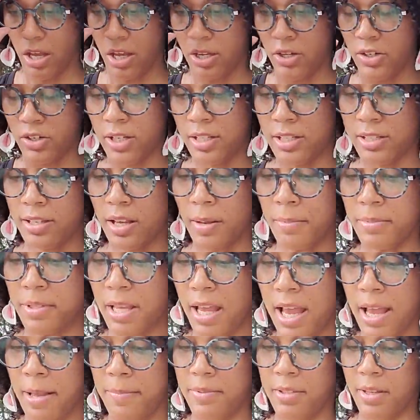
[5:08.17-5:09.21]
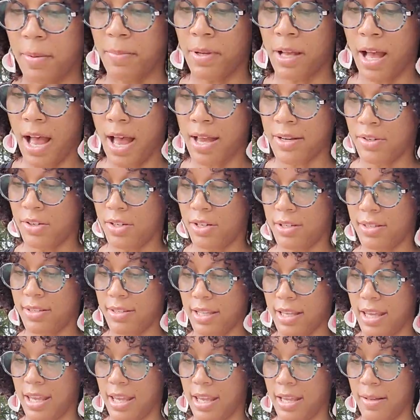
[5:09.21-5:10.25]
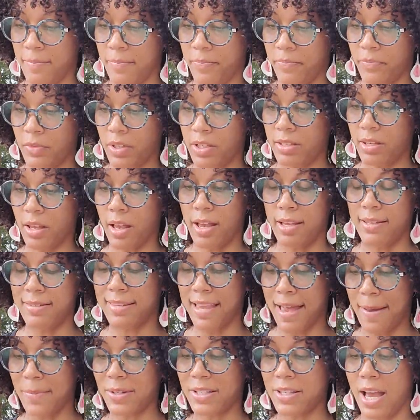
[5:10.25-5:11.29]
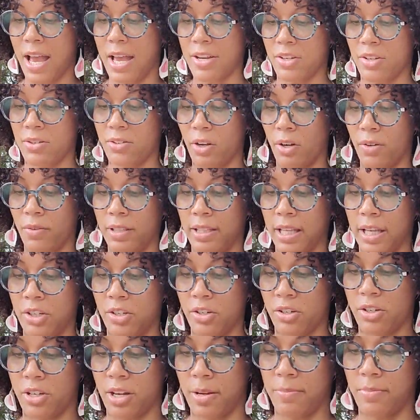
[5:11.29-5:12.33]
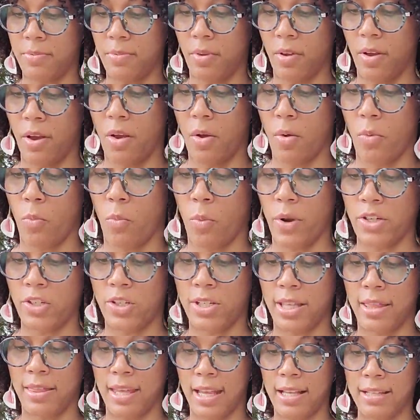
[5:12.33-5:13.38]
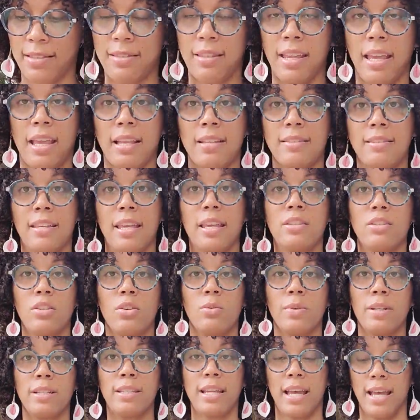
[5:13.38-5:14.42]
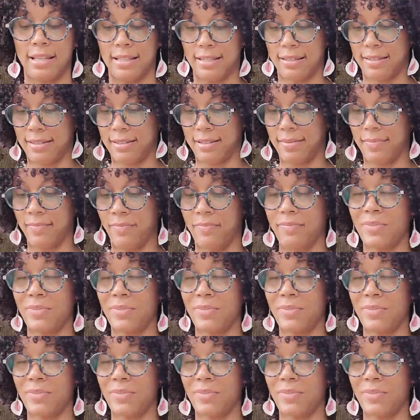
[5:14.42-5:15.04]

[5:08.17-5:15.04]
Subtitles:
She sometimes subconsciously sabotages her relationship when she thinks things get too intense.